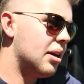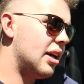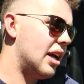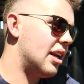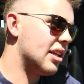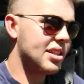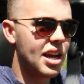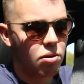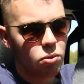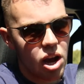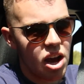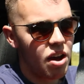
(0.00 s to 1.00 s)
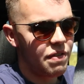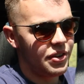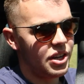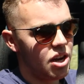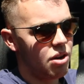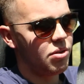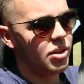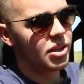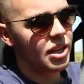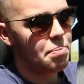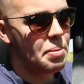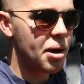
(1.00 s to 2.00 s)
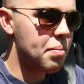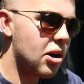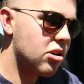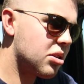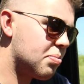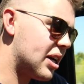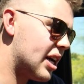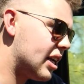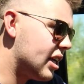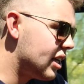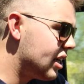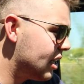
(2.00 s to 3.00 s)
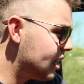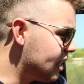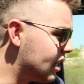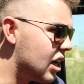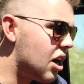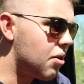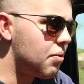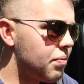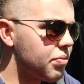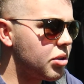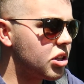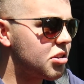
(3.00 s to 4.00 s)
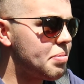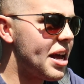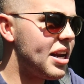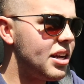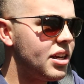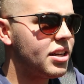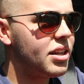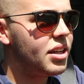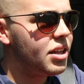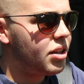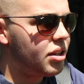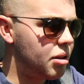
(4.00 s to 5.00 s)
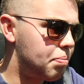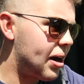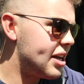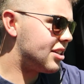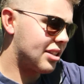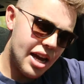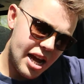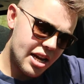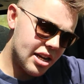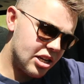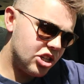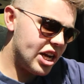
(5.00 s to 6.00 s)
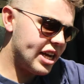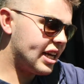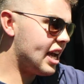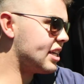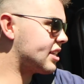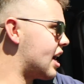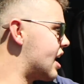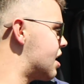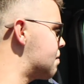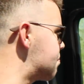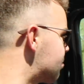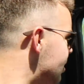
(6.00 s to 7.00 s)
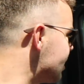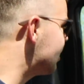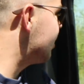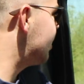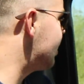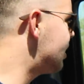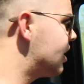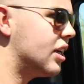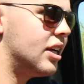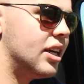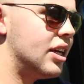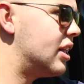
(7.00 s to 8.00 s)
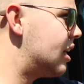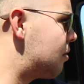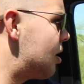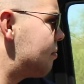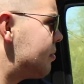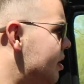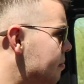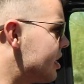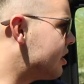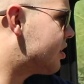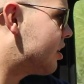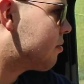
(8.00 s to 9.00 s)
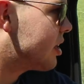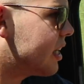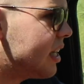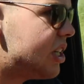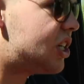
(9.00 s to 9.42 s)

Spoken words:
and it's kind of rough, you know, and bare bones, but you know, when you're spending, the prices kind of on JKs got up pretty good. They were up, I mean, you couldn't really get a